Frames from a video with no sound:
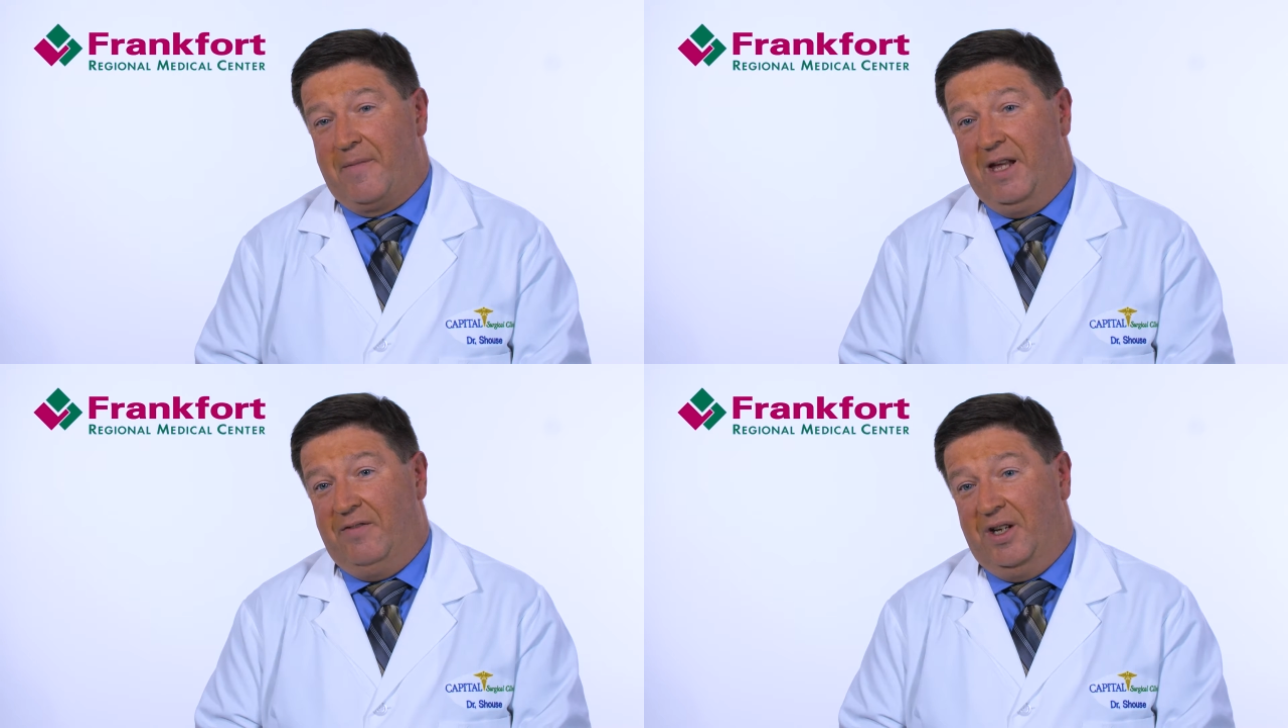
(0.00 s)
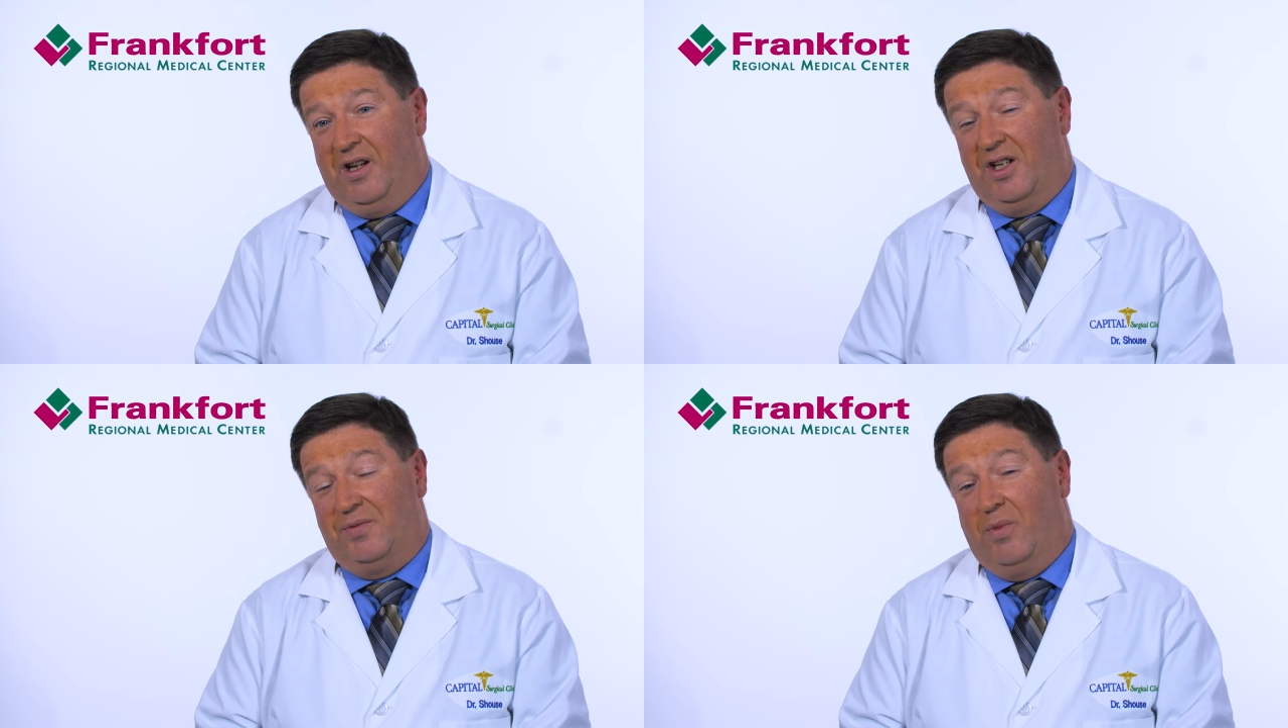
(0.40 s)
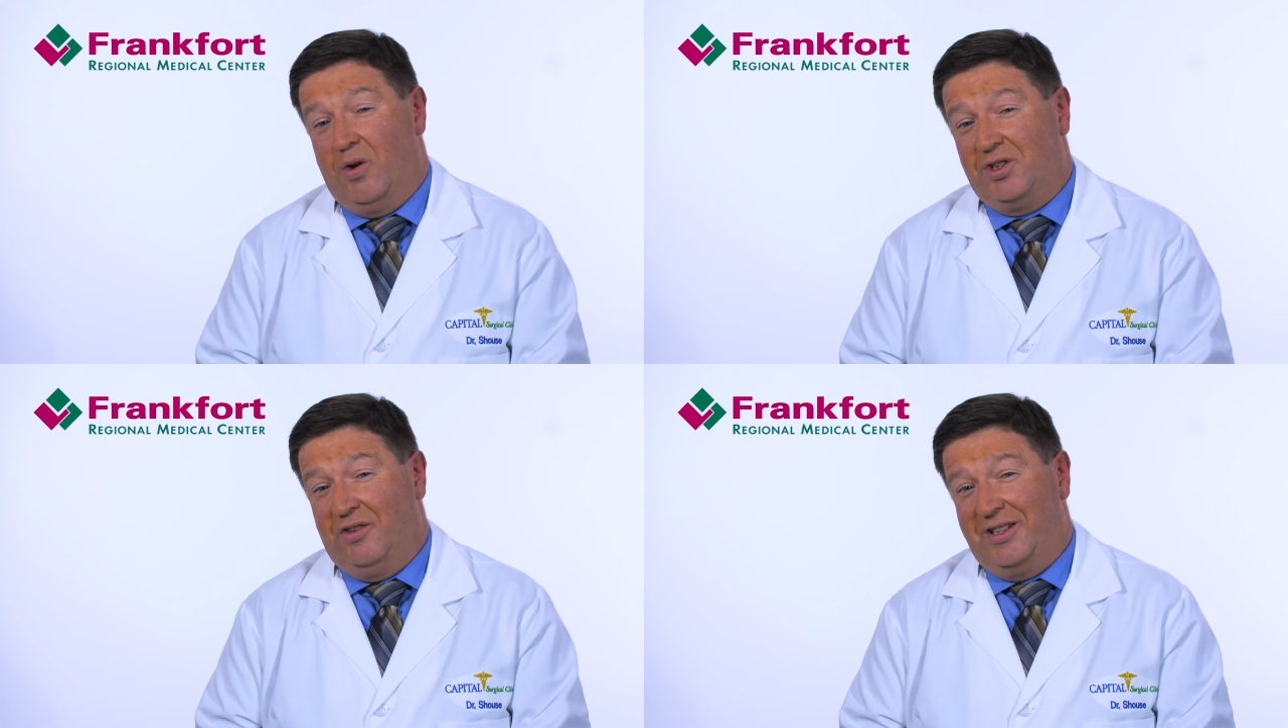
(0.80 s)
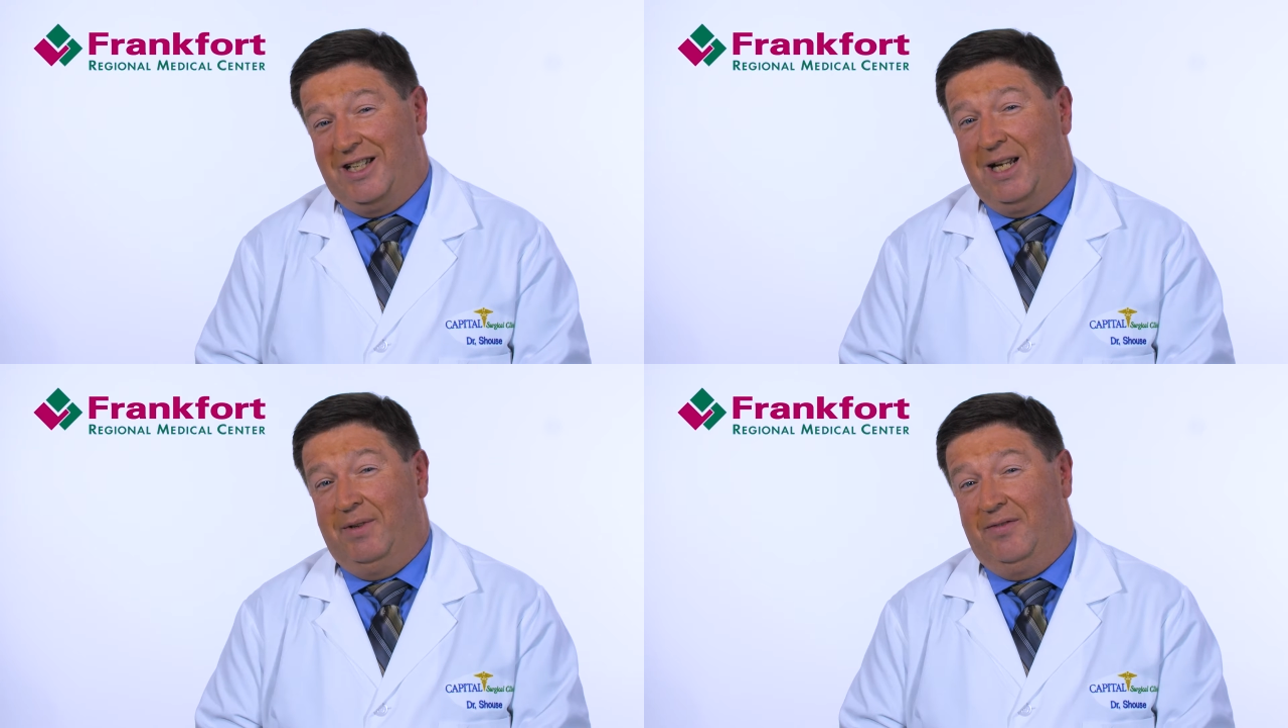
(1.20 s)
if it does. Most of the
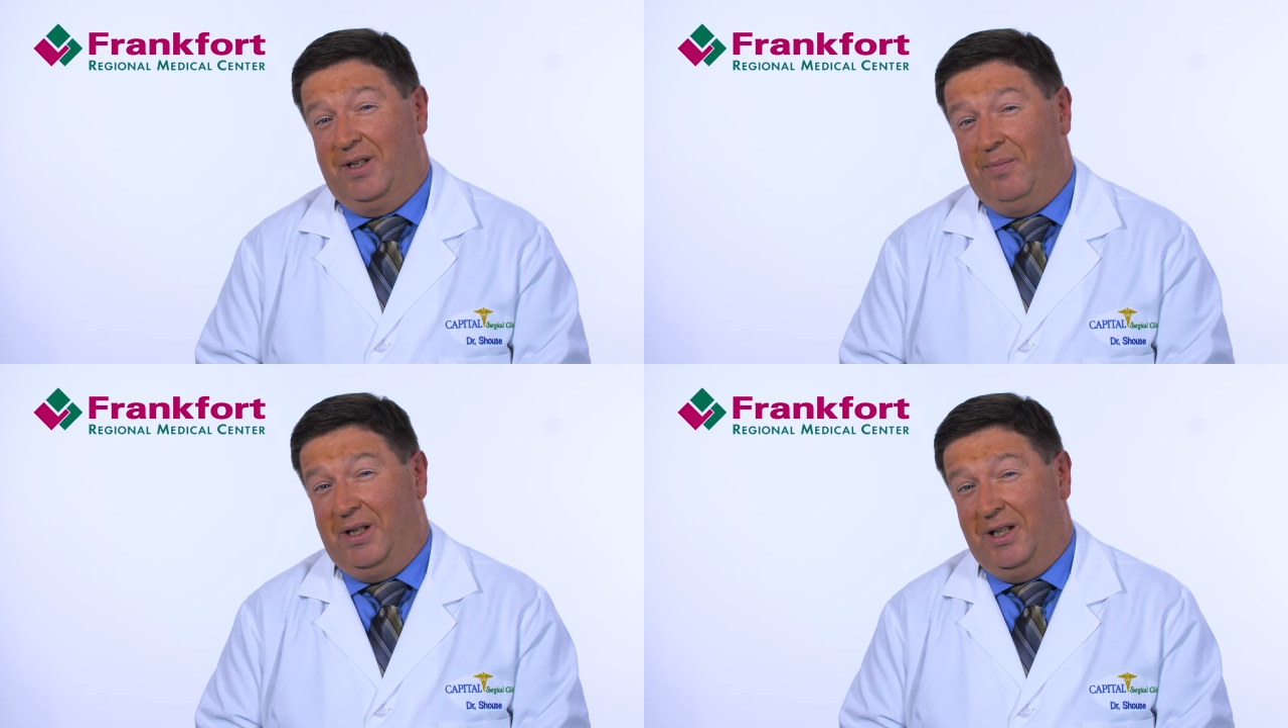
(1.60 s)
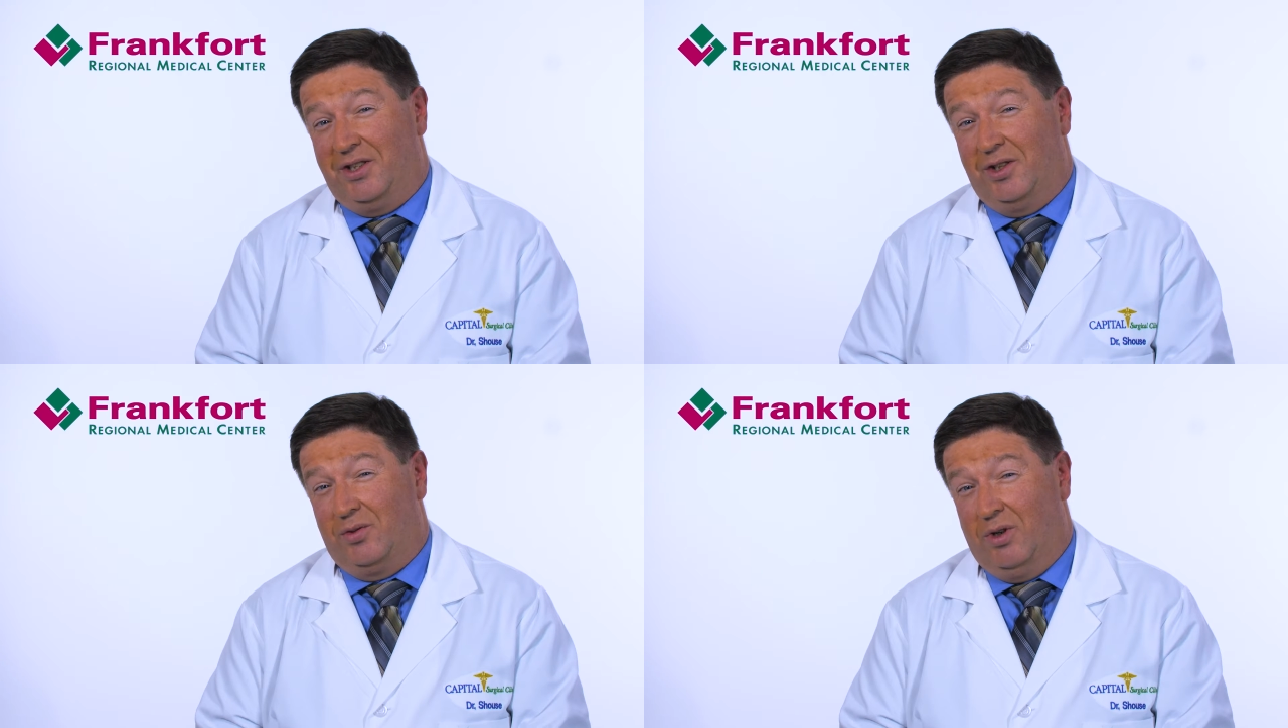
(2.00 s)
time, if the appendix is